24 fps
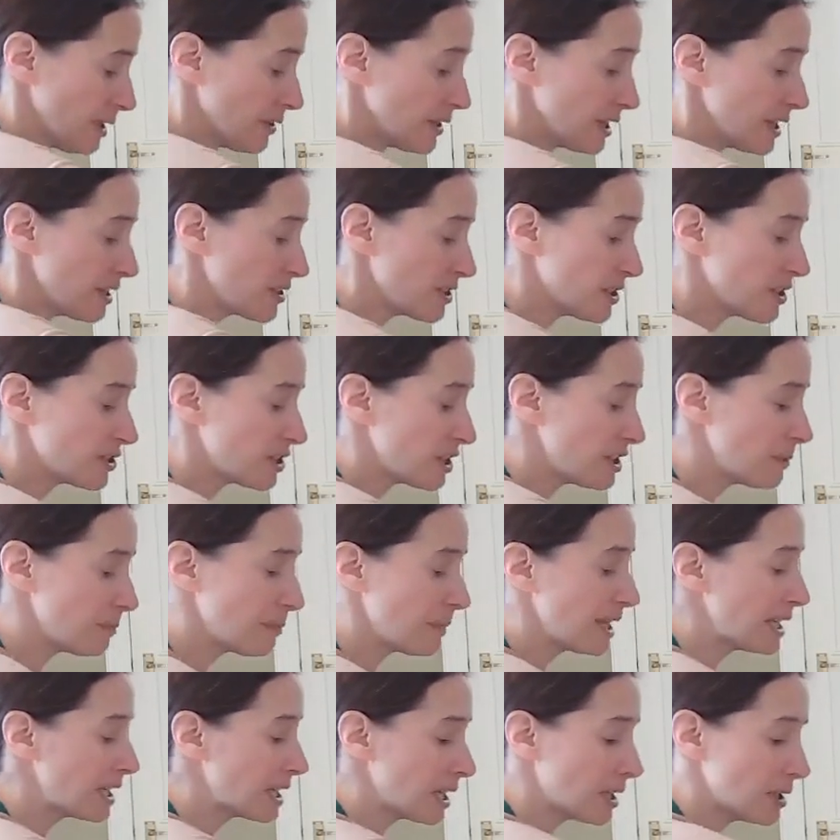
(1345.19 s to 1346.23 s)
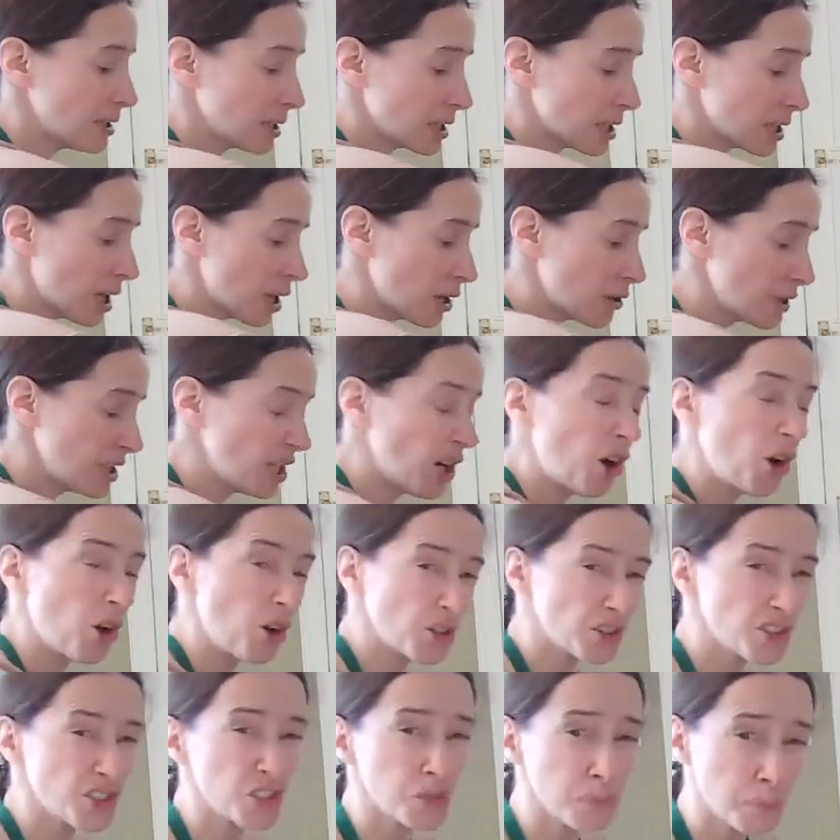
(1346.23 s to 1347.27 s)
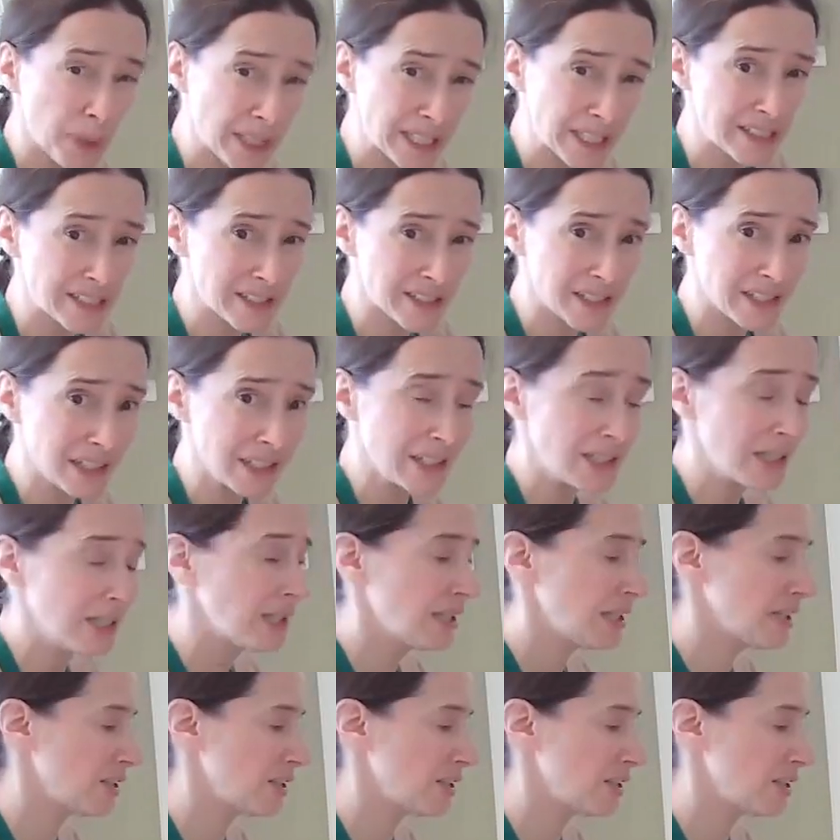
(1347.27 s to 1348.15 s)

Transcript: This isn't making the curry hot spicy,